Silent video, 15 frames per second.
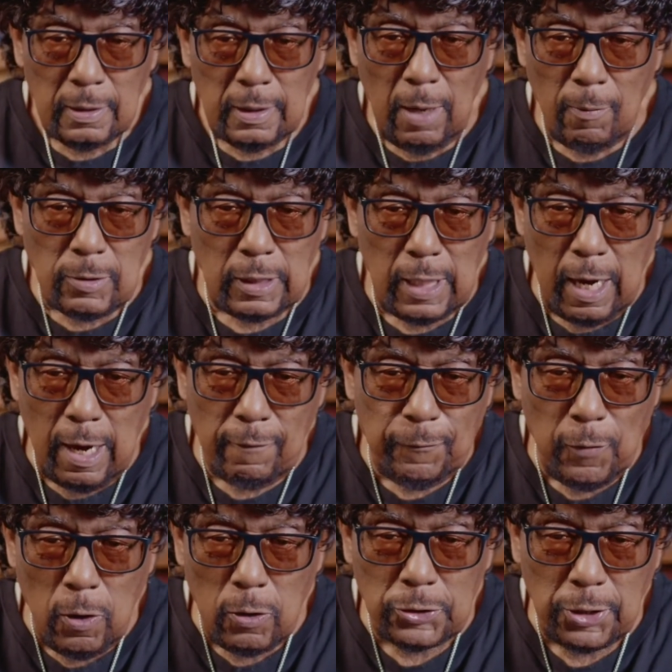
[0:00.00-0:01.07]
was Larry
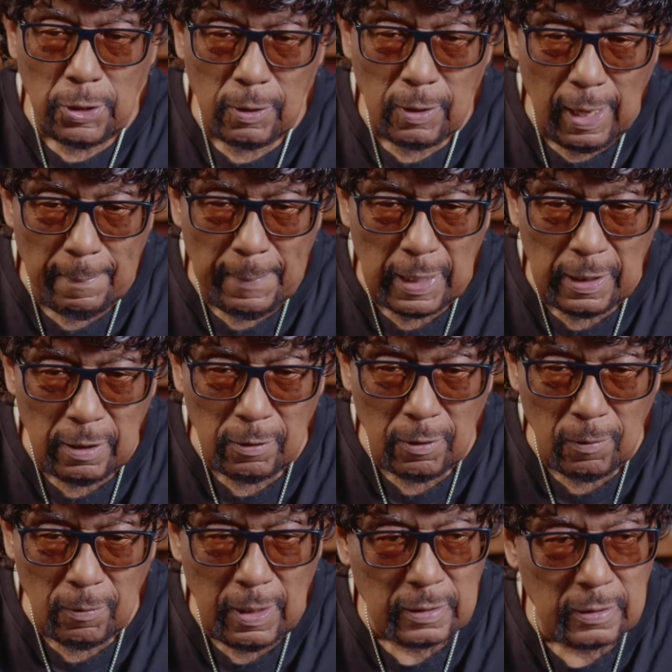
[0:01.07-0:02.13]
Fulcher. I mean,
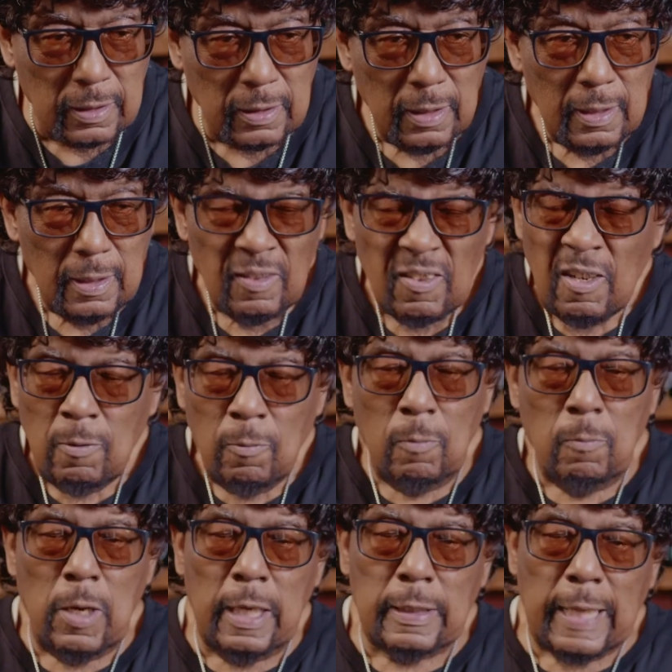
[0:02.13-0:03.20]
it's when
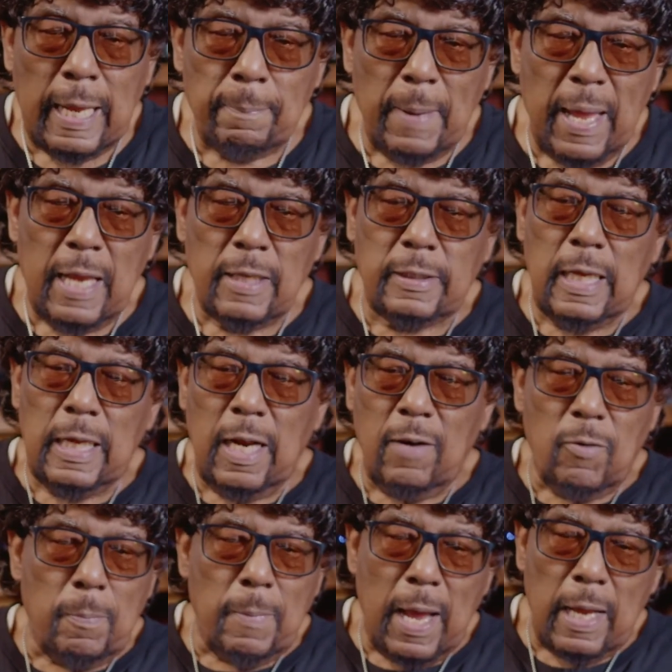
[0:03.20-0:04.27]
we hit that bandstand,
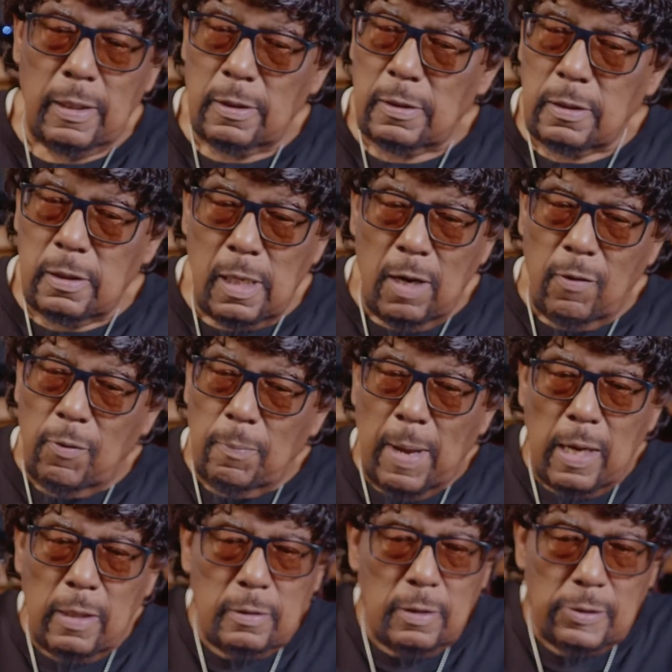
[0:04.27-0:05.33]
everybody's
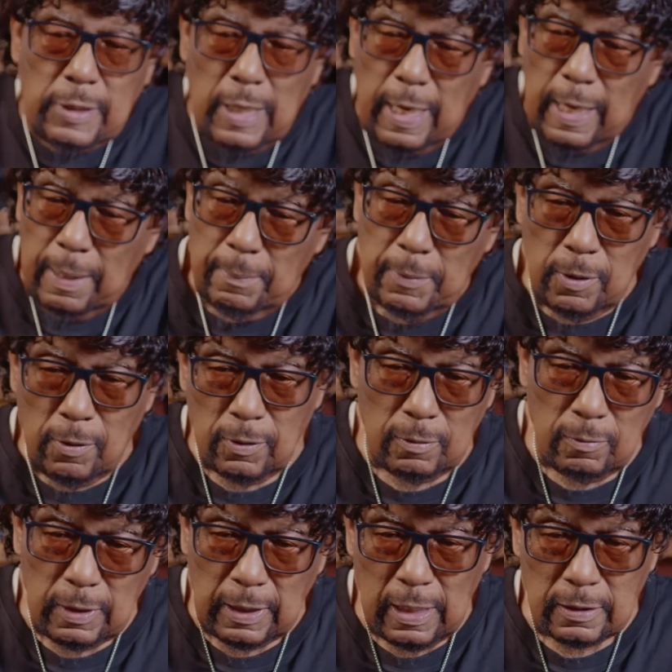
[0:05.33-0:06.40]
the same.
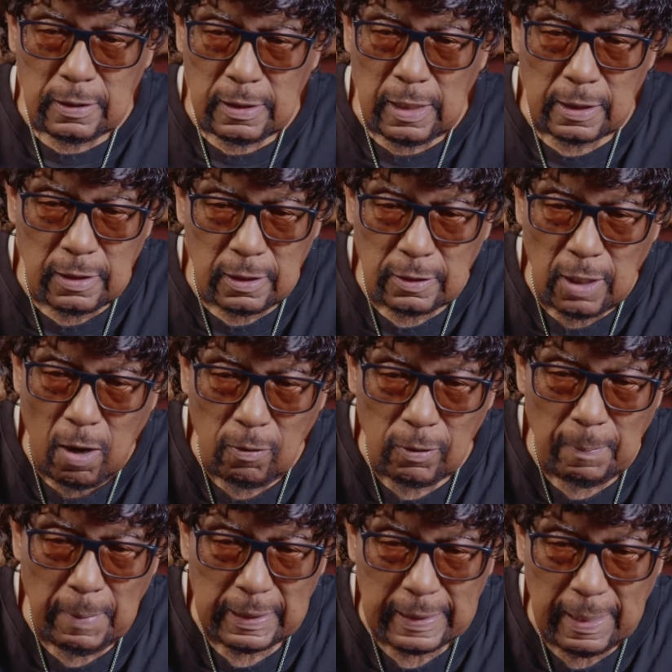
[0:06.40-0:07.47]
It sticks us all
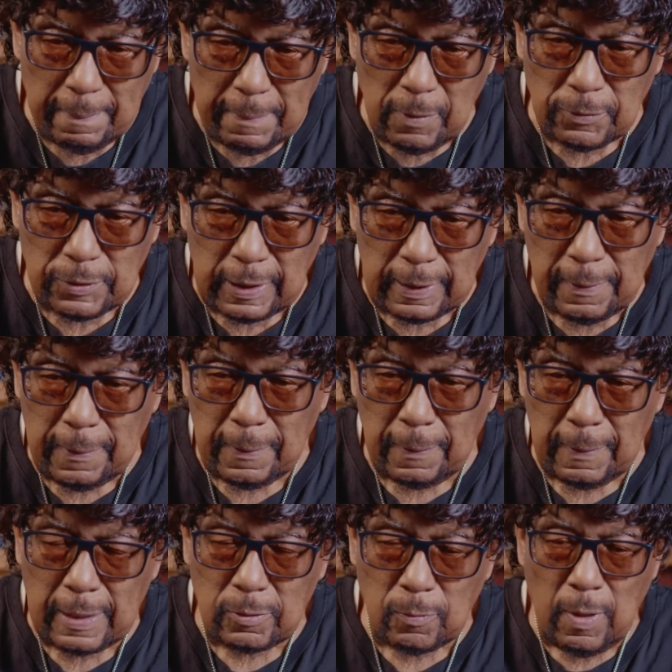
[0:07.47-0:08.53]
to make that music.
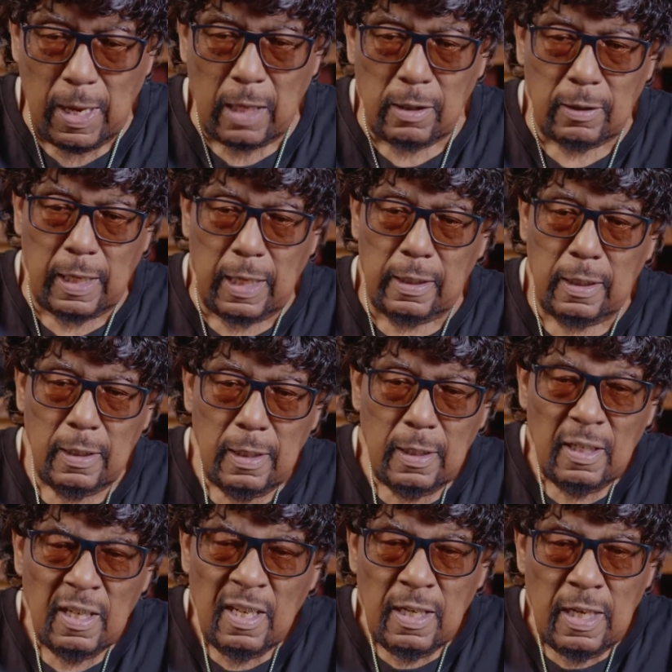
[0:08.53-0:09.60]
That's the way I look at it.
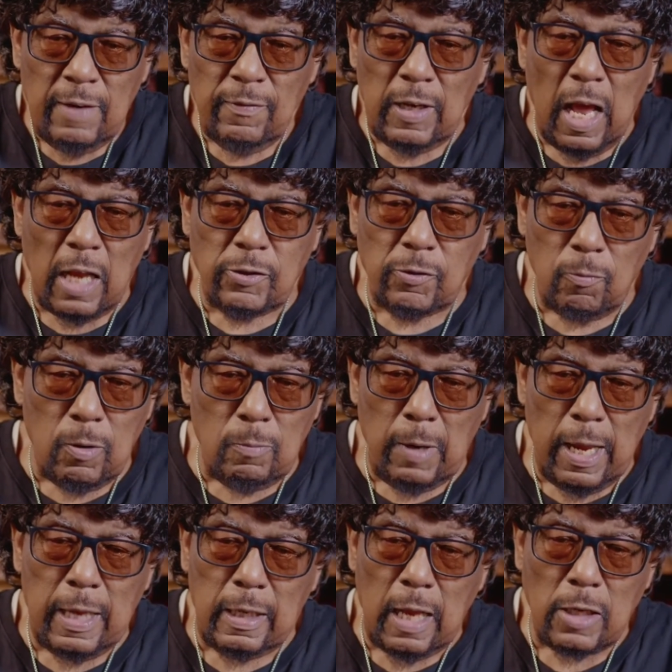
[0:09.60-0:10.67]
Even when we
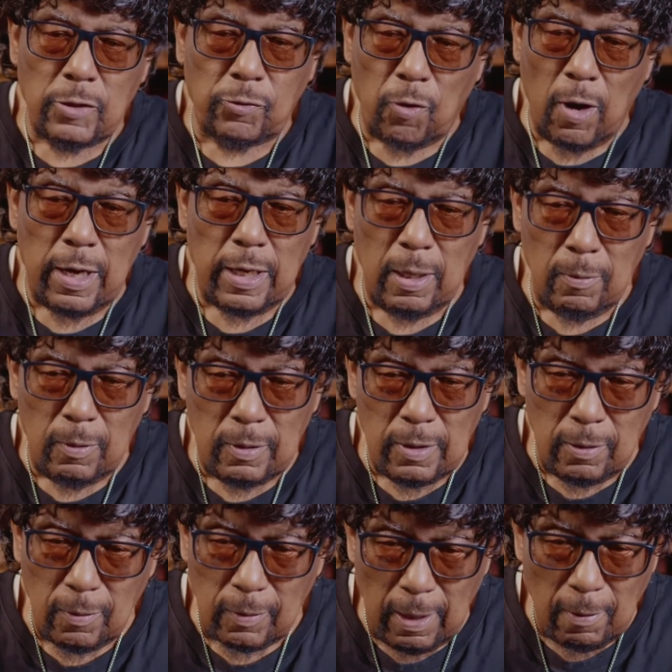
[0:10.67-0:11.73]
had Australia,
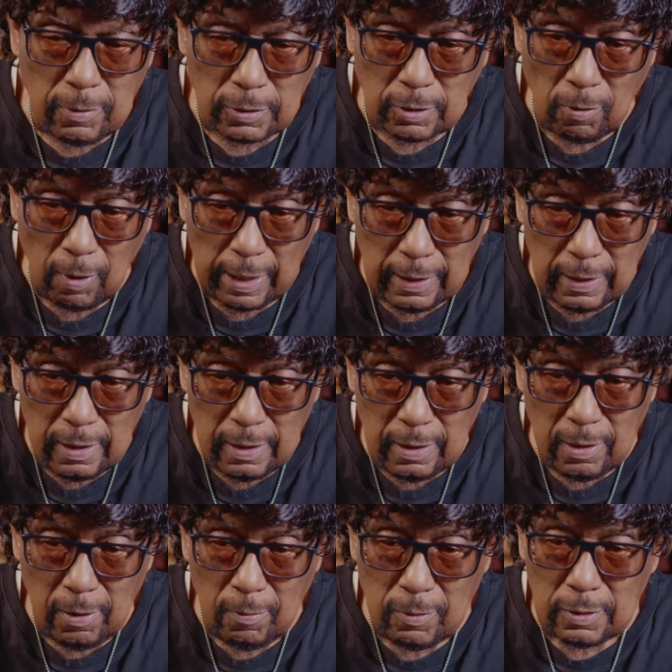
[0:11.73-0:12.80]
that was great.
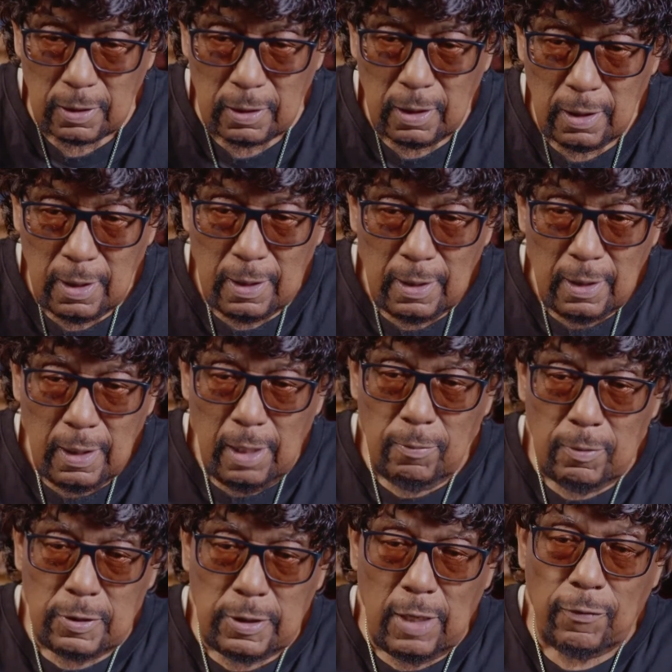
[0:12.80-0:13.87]
It
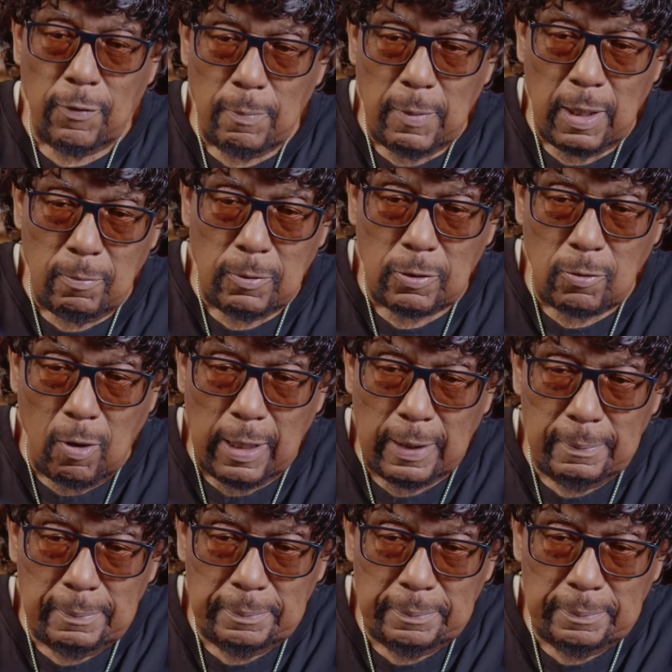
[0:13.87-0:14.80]
was different, but it was great.